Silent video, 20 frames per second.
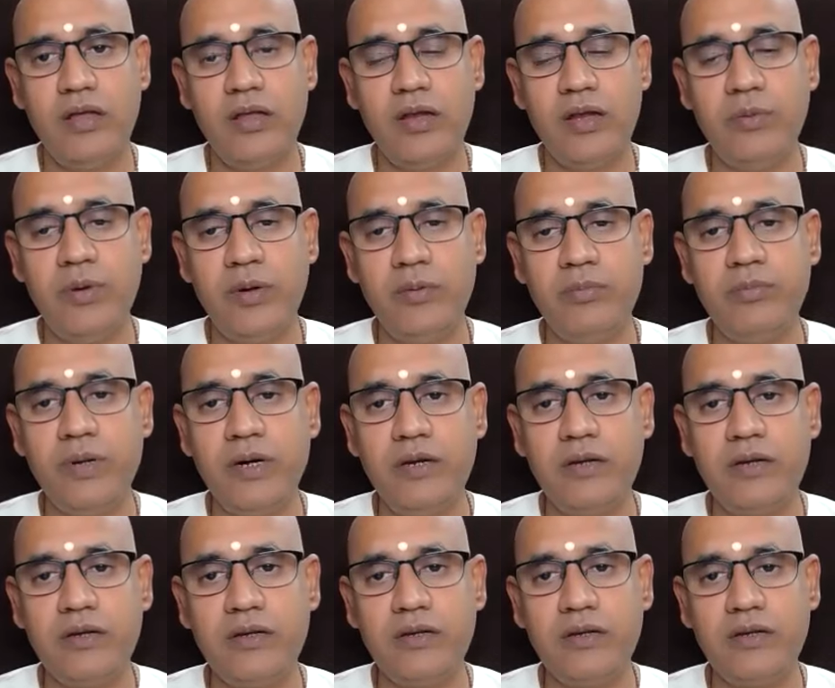
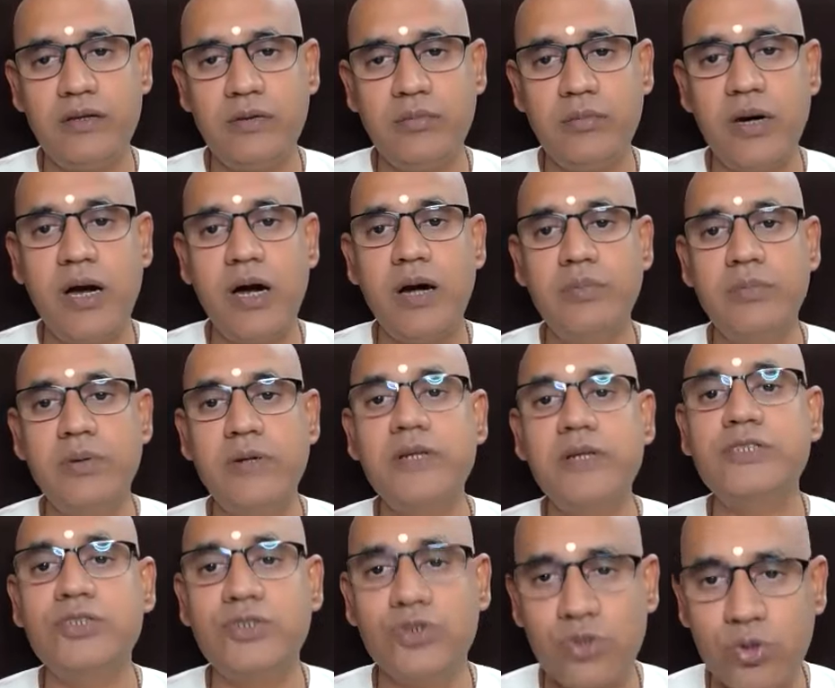Remember
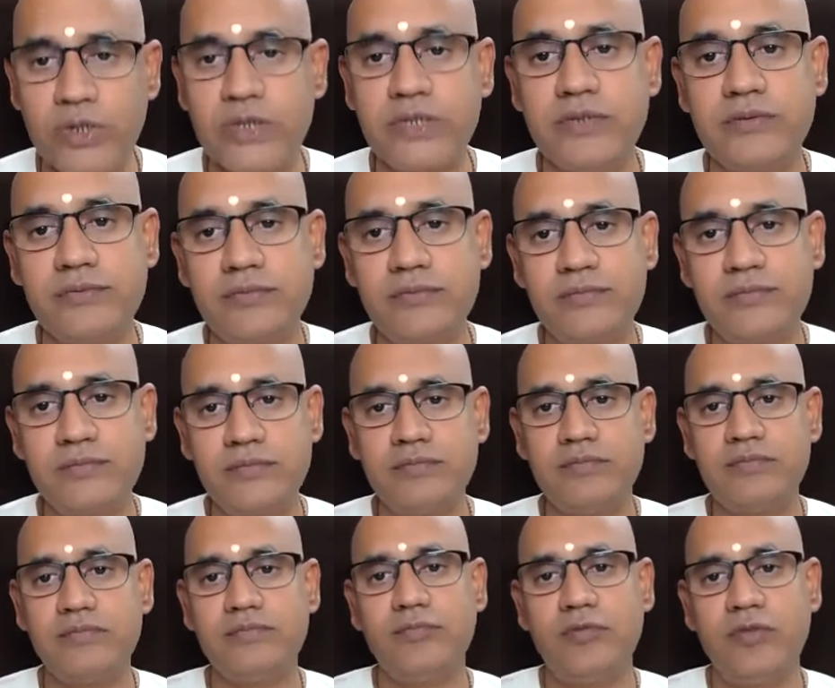Mahabali story.
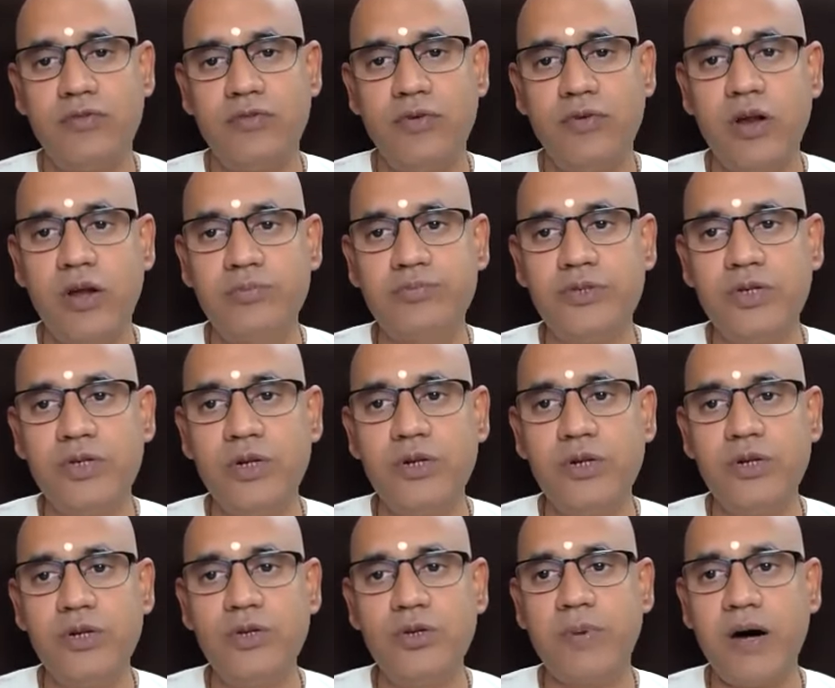For
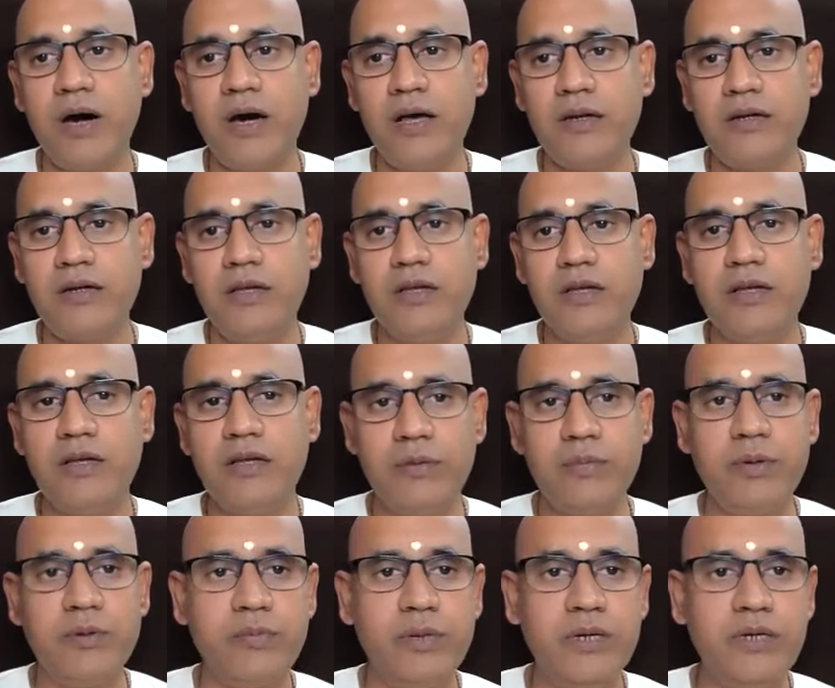absolute power,
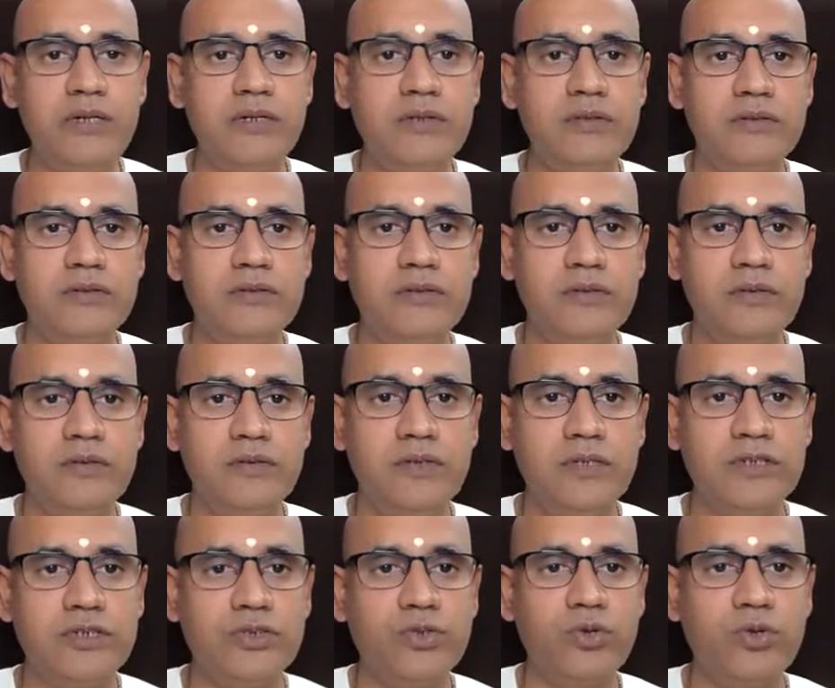Remember
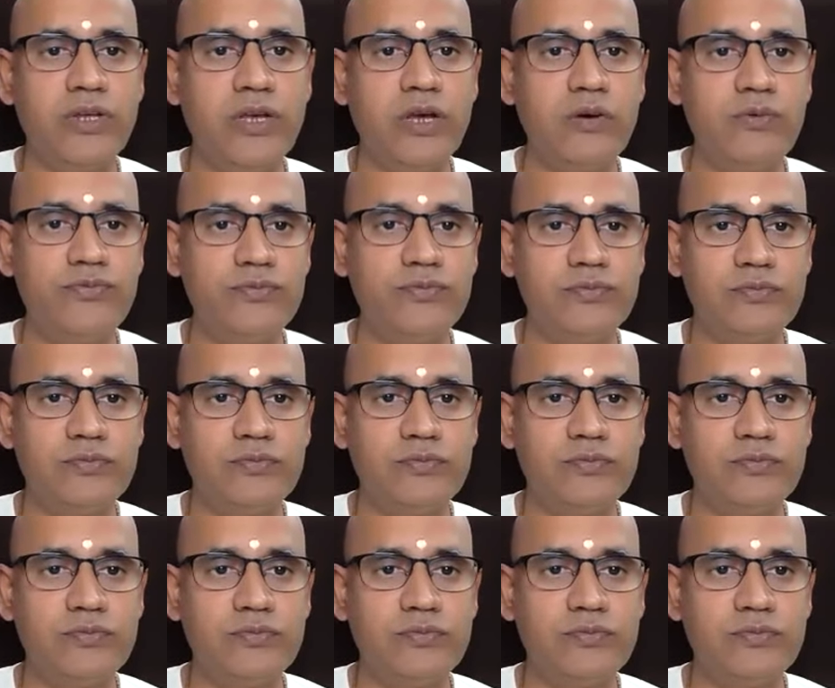the story of